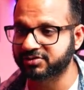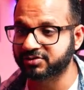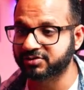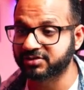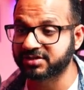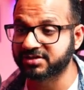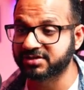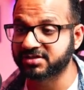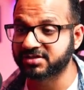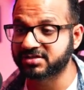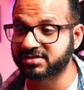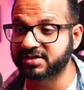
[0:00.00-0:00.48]
So
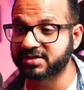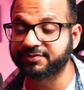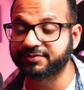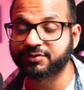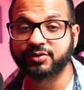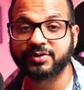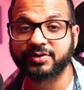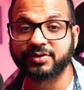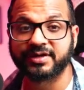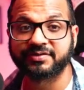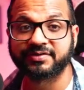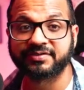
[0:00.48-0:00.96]
this is the
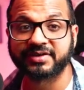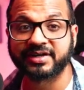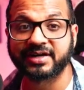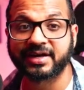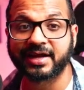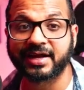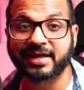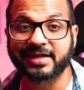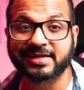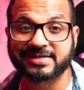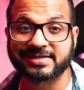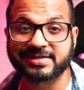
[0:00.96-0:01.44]
folder
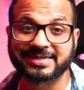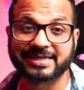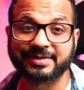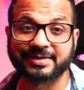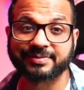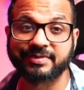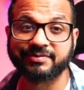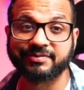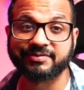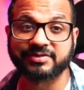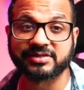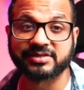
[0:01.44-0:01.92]
where
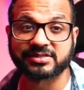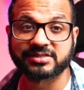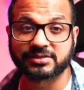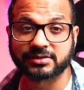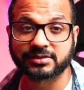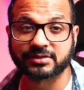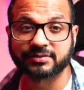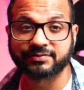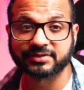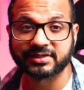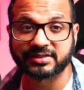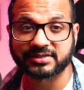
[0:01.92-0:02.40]
HTML will
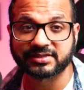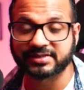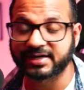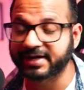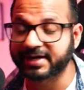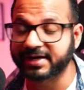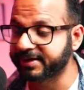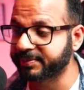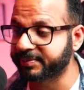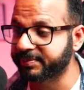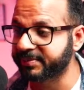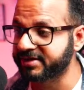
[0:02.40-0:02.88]
serve the
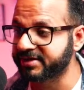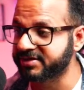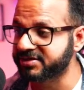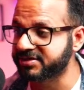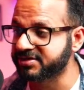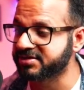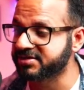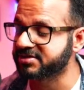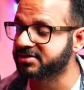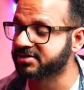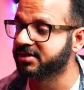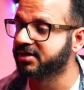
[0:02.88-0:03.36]
static
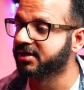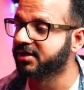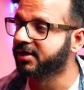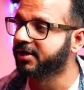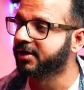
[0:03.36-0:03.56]
pages.